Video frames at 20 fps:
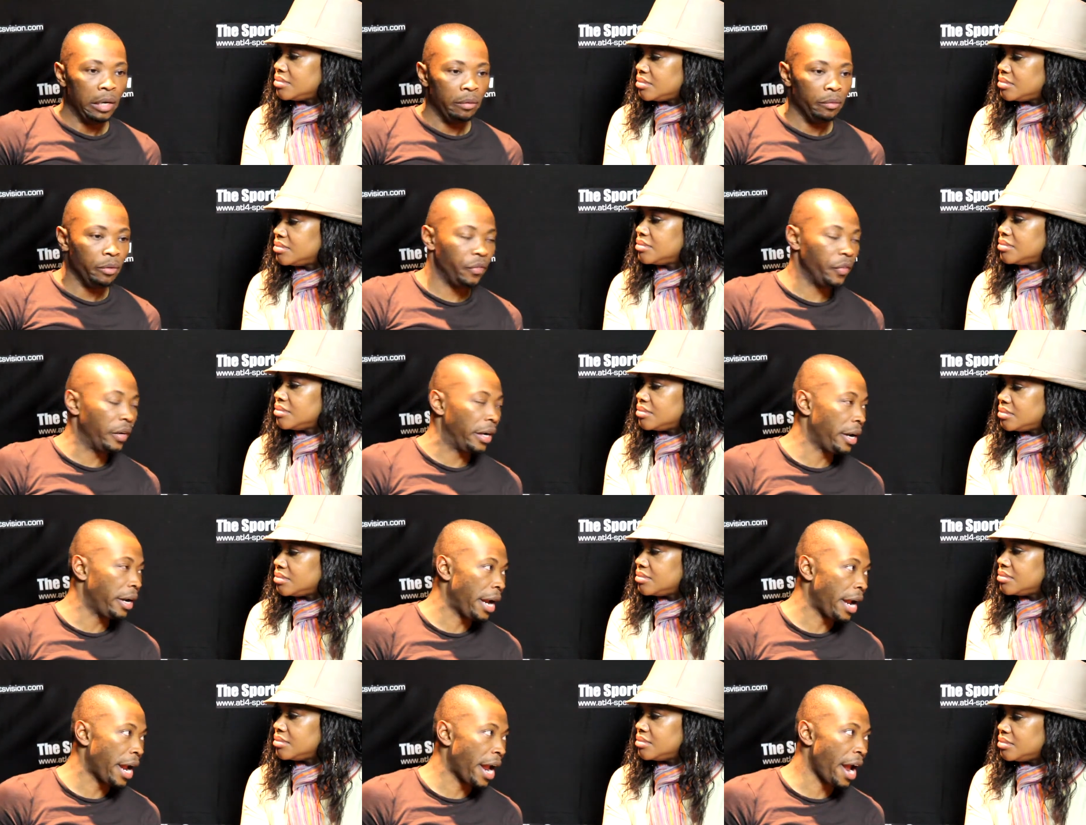Speaker 1: we
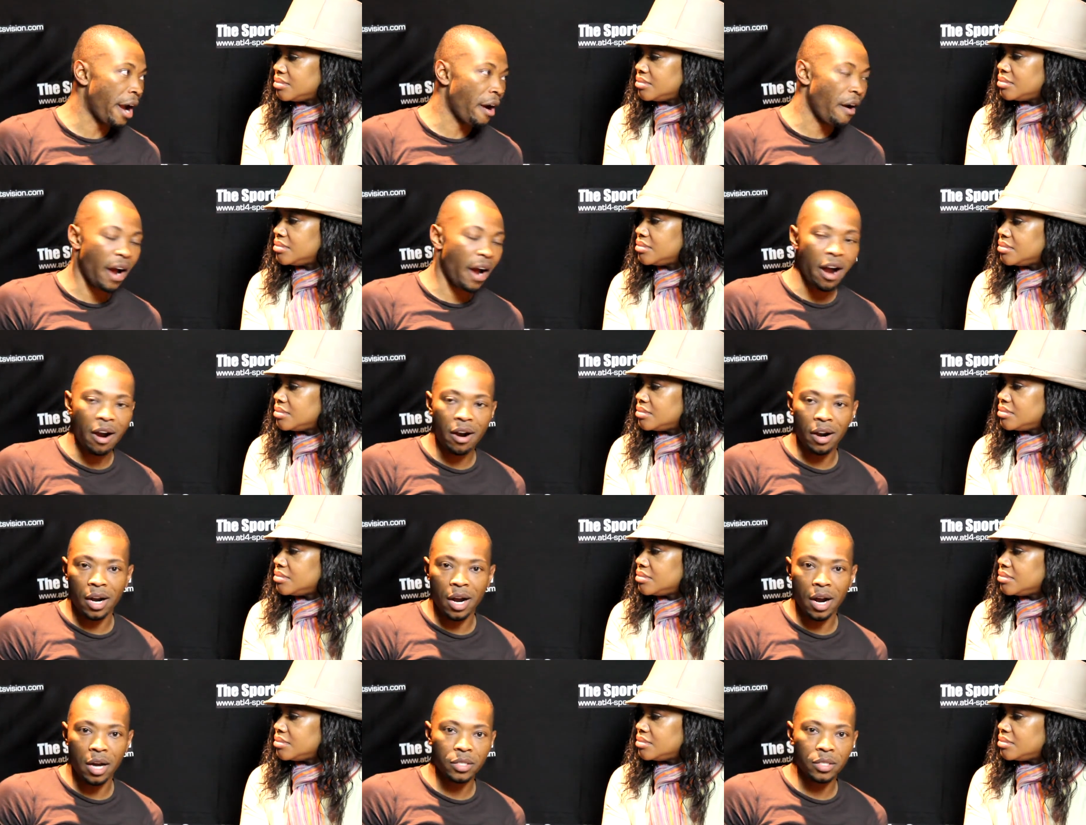figure out how our
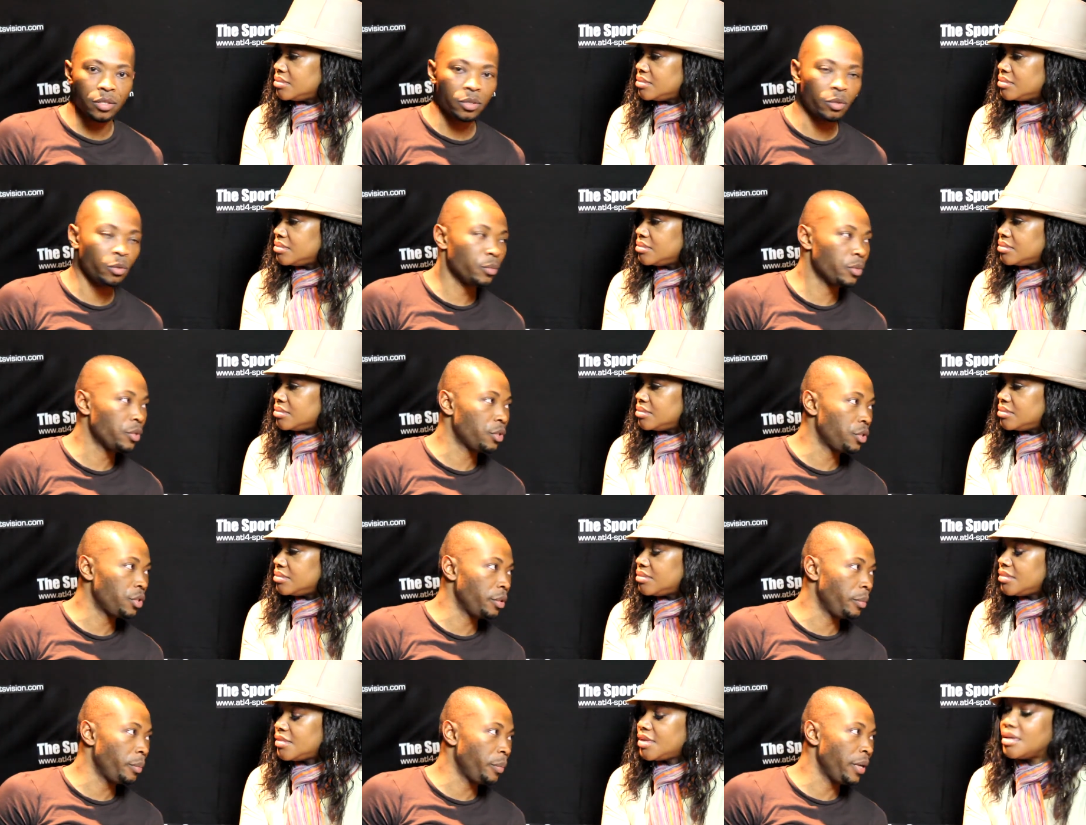costumes
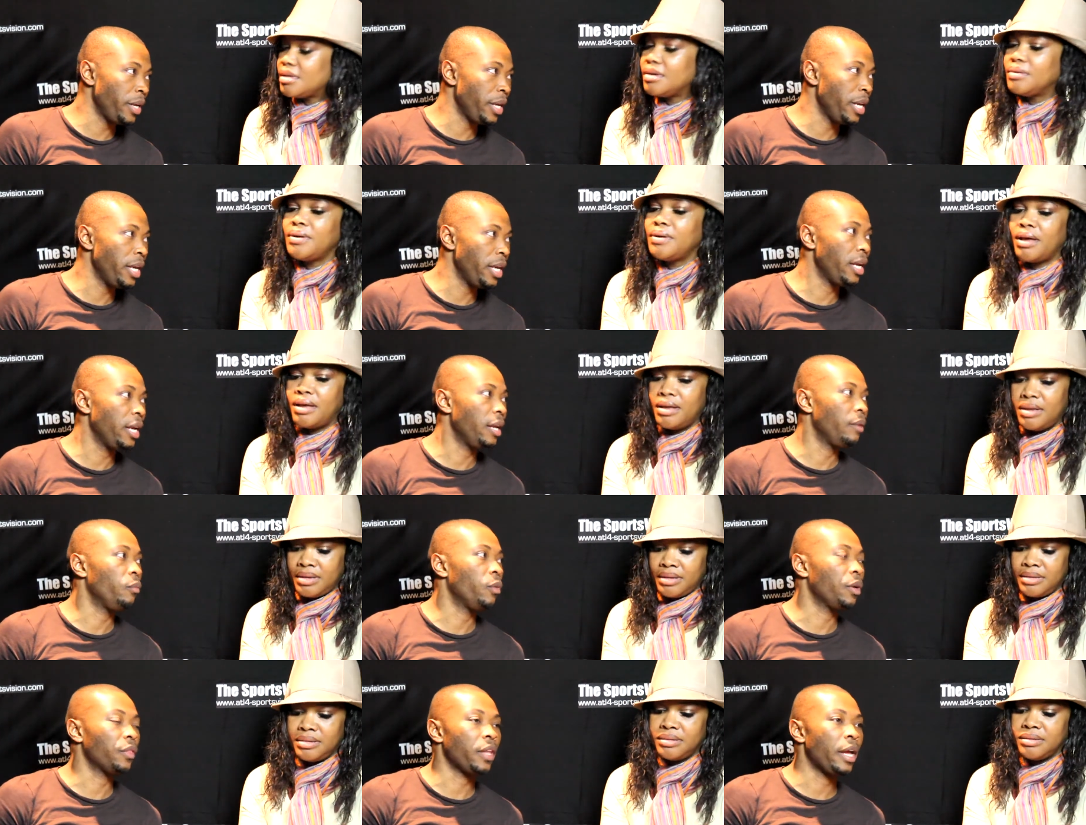should be
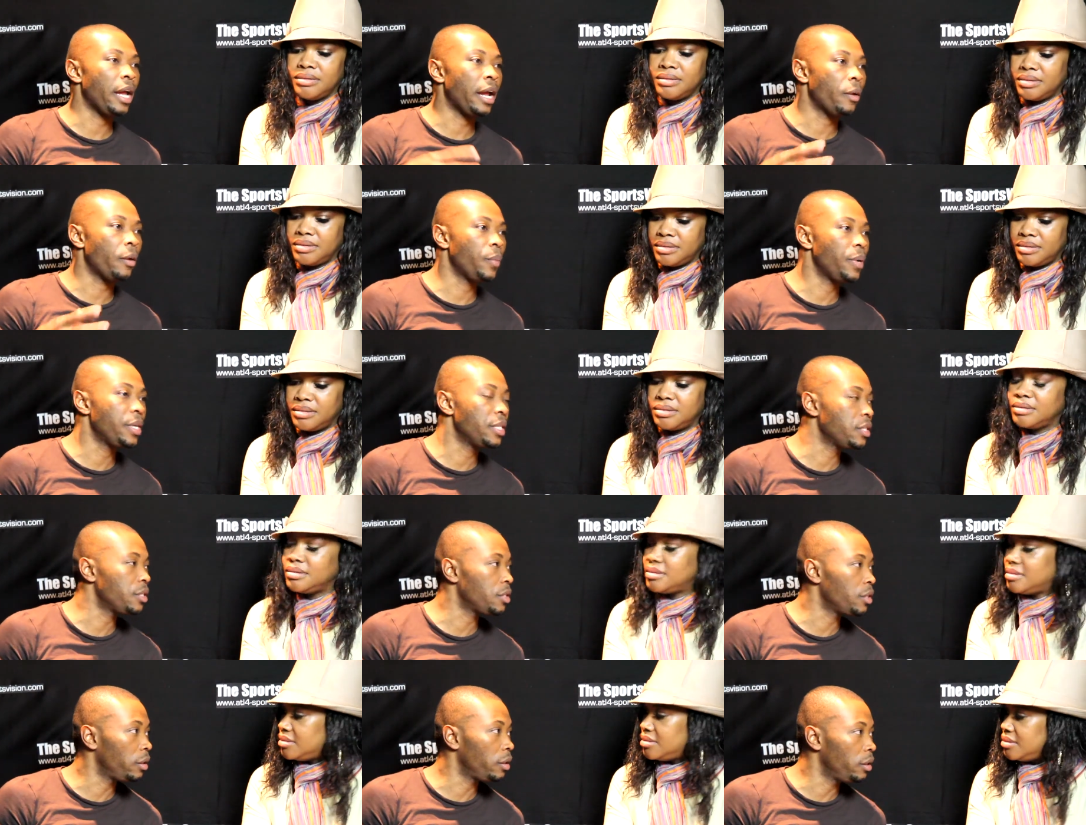and what the hair
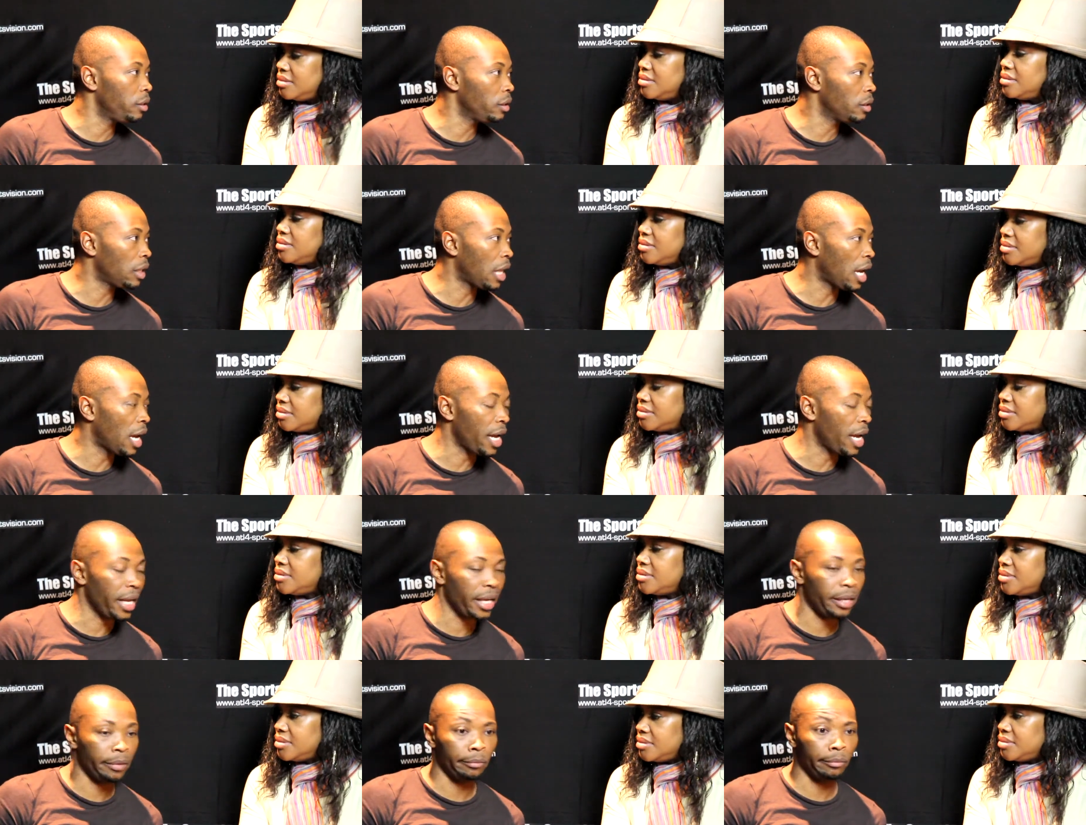pieces should look
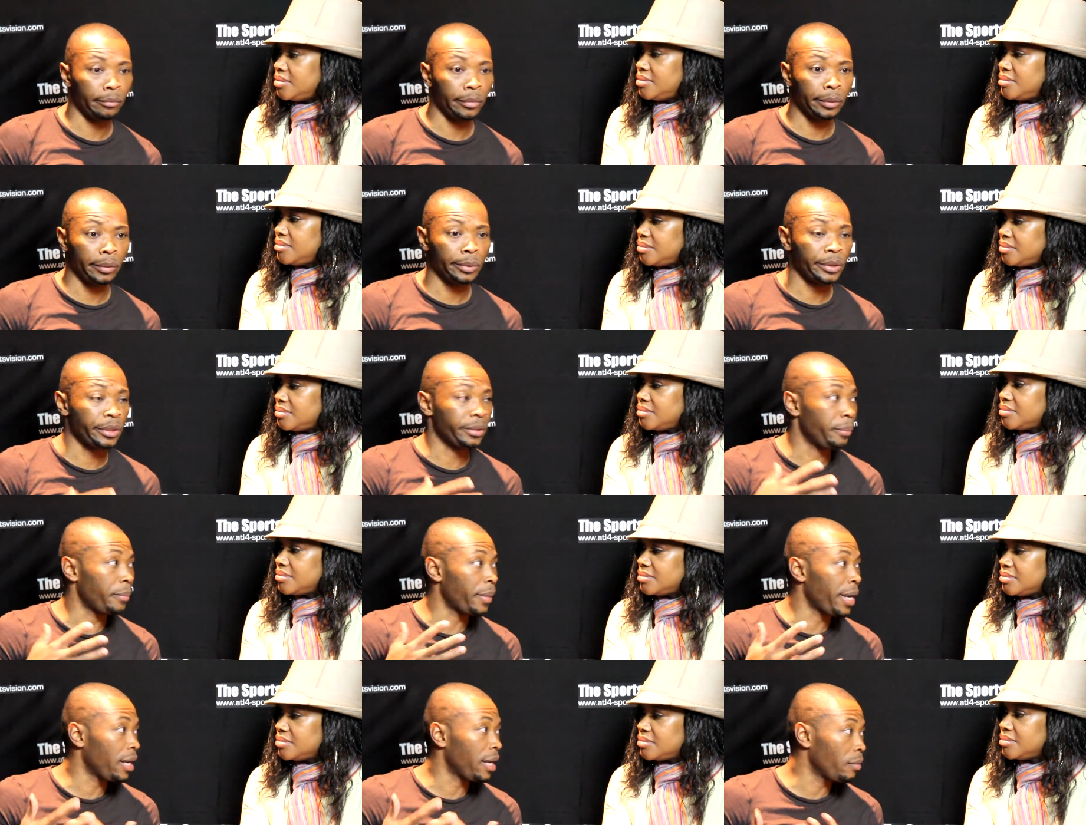like and what we
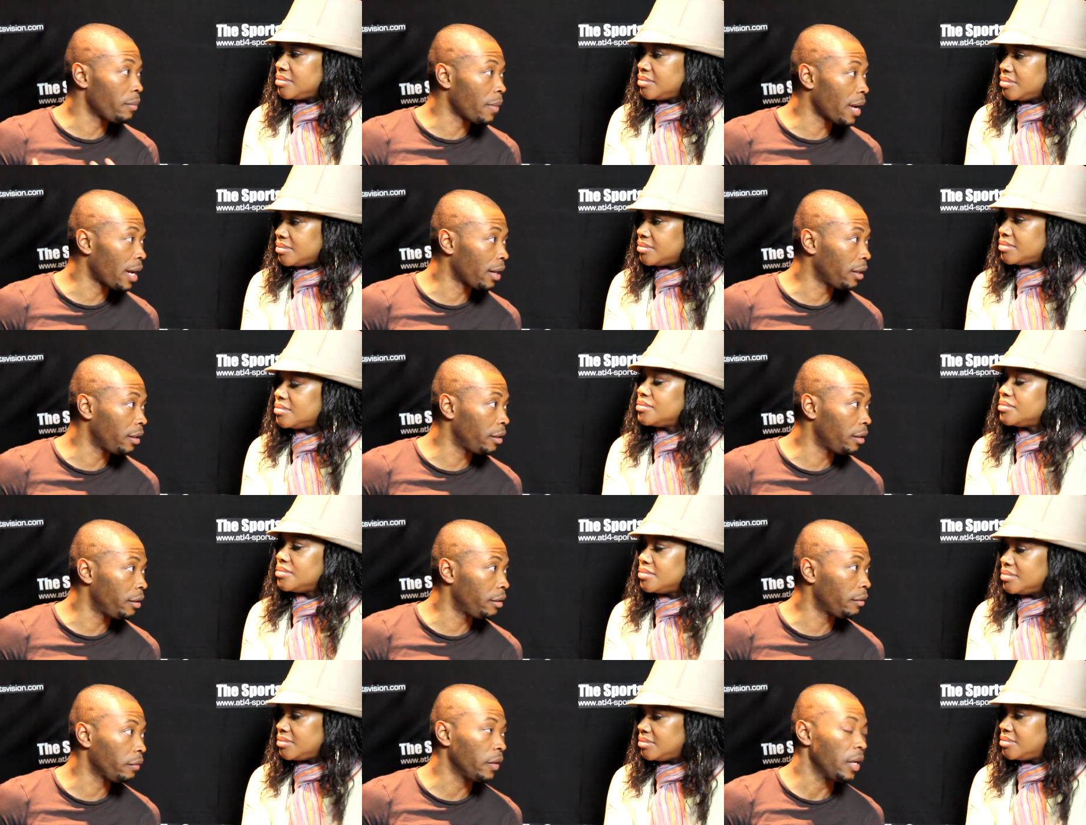should make them out
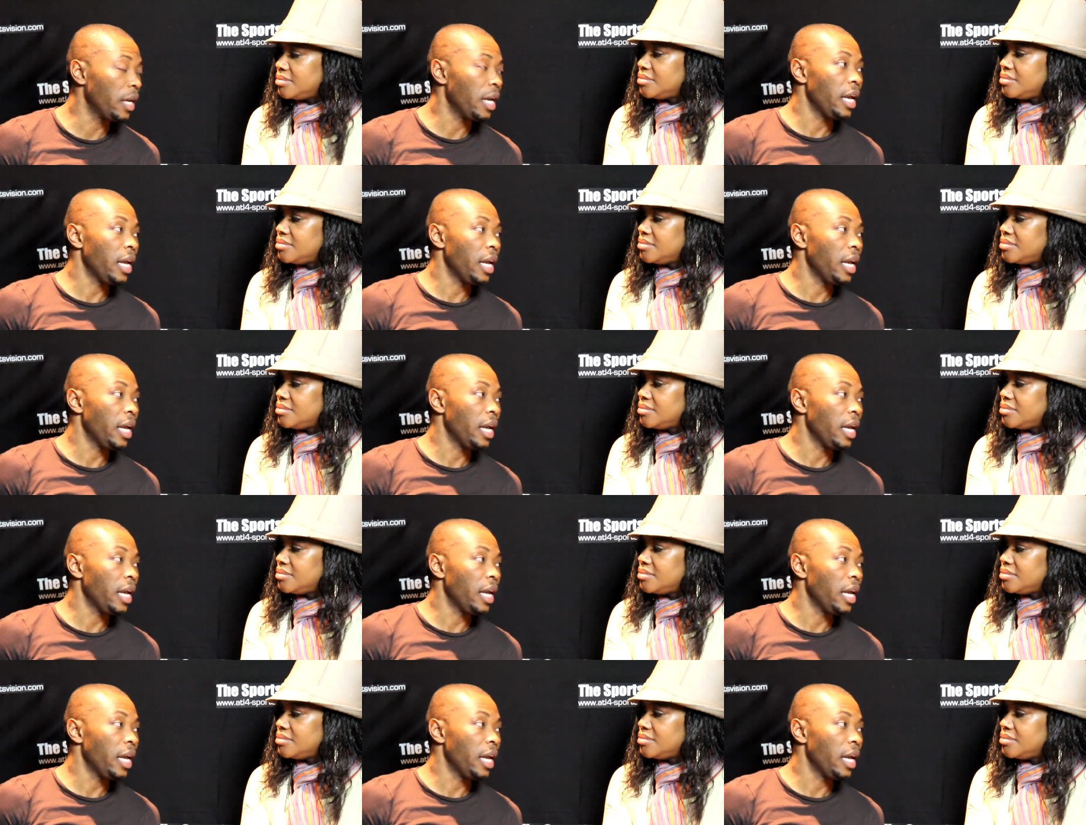of.